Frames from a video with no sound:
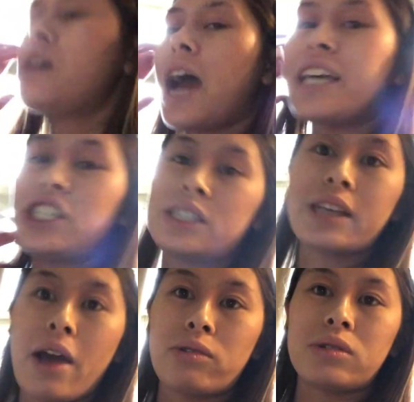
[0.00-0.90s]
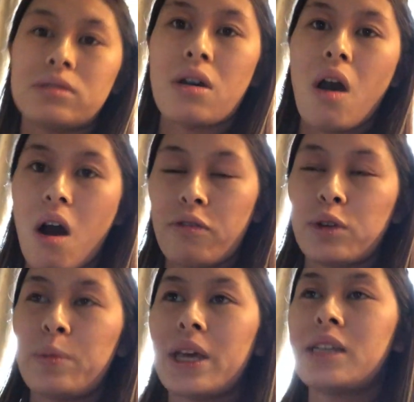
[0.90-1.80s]
I just sound
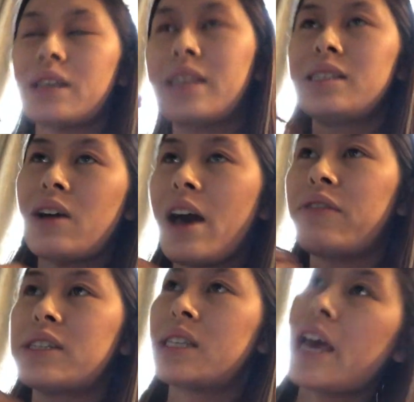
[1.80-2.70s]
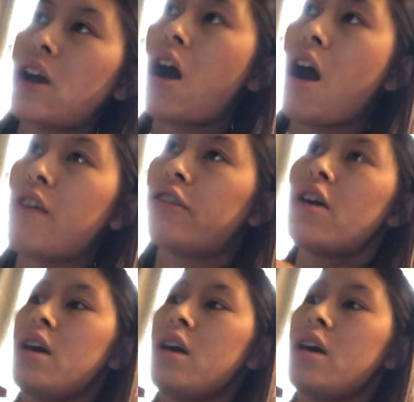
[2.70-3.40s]
awful because I still have a slight cough